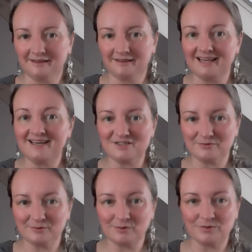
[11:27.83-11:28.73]
That is,
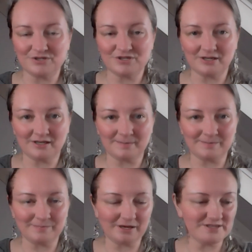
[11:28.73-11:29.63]
of course, how
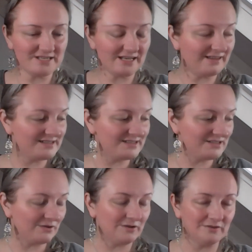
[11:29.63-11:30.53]
do you say
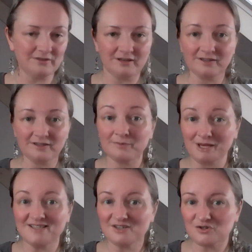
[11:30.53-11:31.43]
this, on the
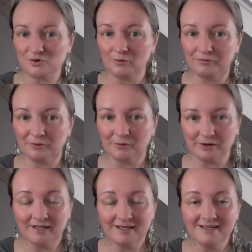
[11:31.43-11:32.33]
basis of
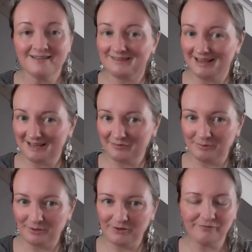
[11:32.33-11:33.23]
your date of
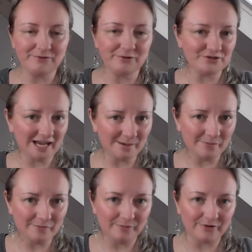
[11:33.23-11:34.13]
birth, your time
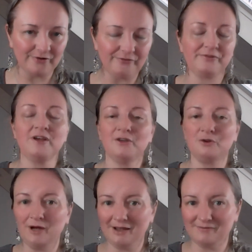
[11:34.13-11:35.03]
of birth,
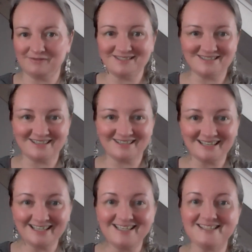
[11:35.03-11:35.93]
you have these
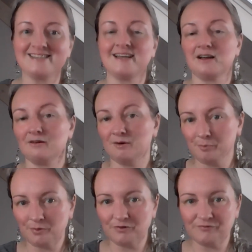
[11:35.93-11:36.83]
keys that are
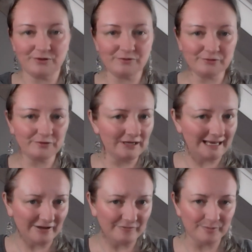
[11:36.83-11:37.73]
important for you, for your
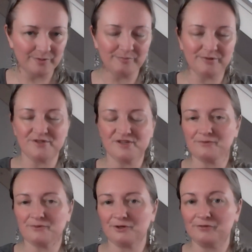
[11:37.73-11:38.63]
life purpose,
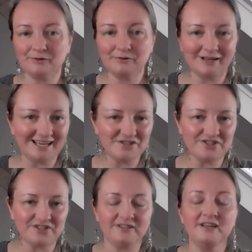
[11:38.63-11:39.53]
for your
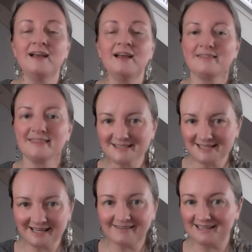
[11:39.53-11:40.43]
vocation, things
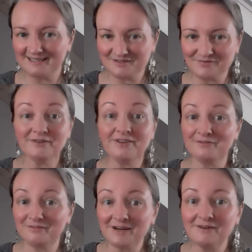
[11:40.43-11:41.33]
like that. It's
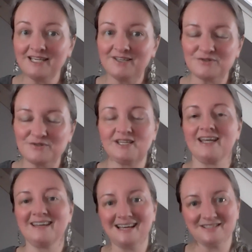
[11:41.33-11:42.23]
very, very interesting
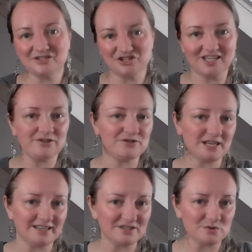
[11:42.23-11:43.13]
and it has a shadow
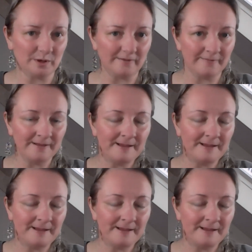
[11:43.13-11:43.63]
side as well.